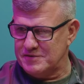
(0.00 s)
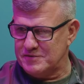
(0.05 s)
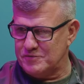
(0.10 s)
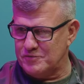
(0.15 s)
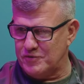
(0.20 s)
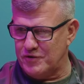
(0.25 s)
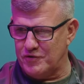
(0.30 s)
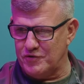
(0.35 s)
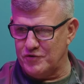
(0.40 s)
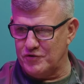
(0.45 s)

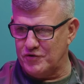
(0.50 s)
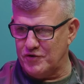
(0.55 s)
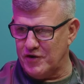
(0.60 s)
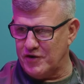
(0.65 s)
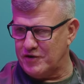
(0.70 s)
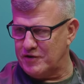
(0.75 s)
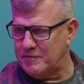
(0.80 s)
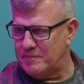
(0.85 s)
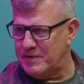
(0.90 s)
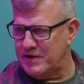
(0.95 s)
whether you're
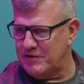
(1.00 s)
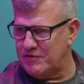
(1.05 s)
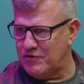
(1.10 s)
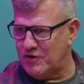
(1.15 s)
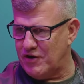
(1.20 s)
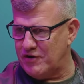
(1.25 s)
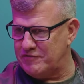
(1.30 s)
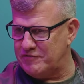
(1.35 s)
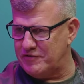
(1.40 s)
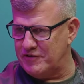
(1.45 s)
talking about
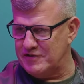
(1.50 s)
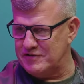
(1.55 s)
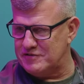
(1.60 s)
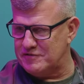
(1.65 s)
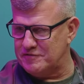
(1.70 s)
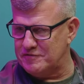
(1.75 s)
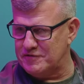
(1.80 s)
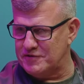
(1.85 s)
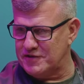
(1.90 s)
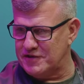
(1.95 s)

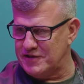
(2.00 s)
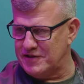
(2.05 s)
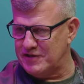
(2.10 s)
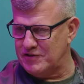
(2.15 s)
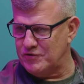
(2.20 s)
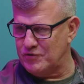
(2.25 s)
offensively